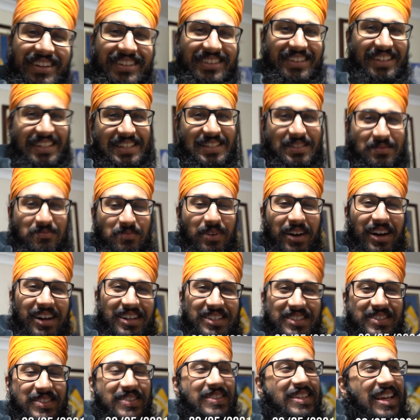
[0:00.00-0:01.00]
This
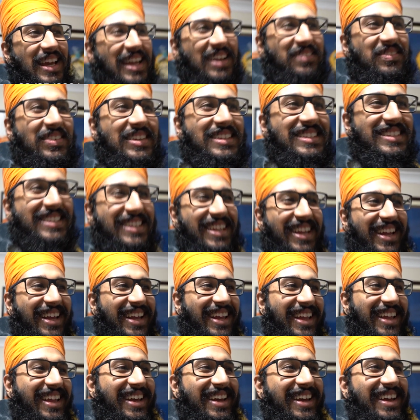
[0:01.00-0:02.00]
parcel came in
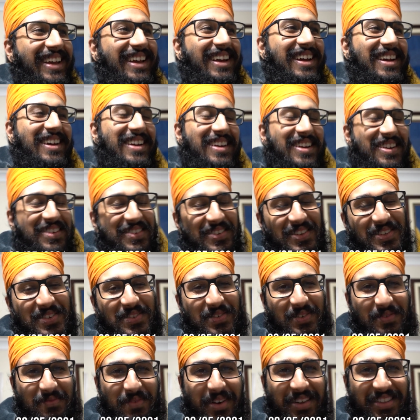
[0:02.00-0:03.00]
today. It was
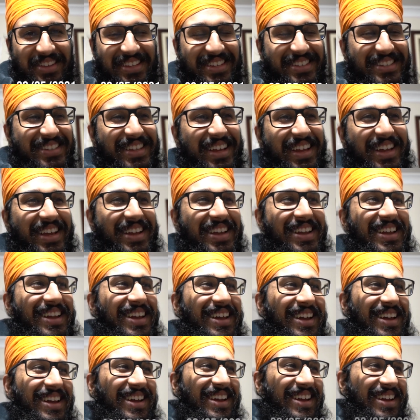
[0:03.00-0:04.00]
for Mother's Day.
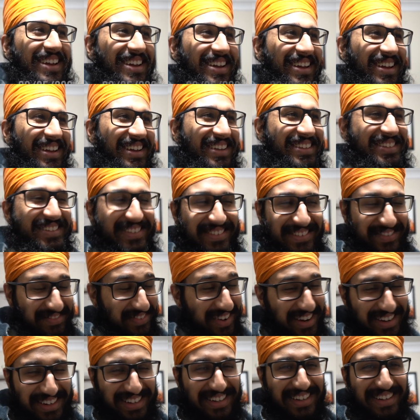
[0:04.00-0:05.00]
It's
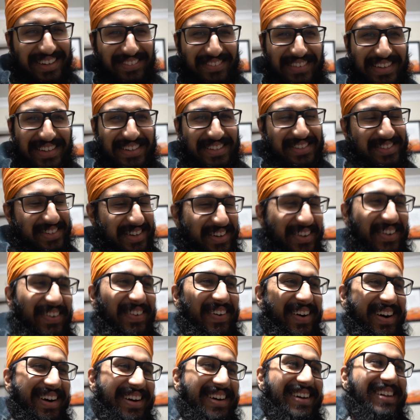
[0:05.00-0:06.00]
finally come in. Took a
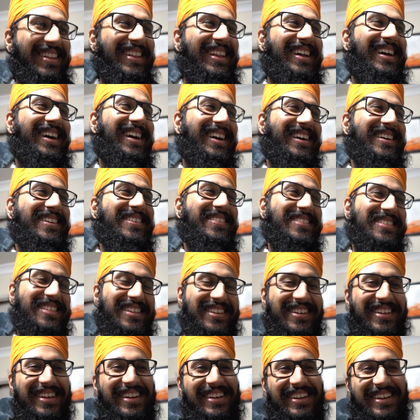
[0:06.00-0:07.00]
while.
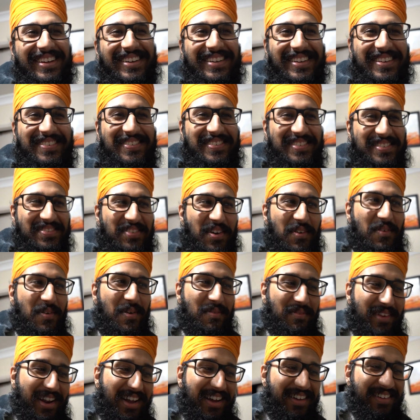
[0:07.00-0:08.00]
So I'm gonna go give it to my
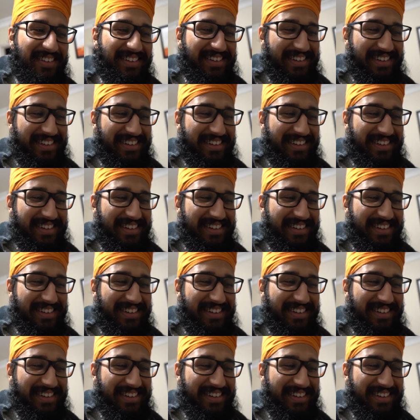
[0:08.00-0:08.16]
mom now.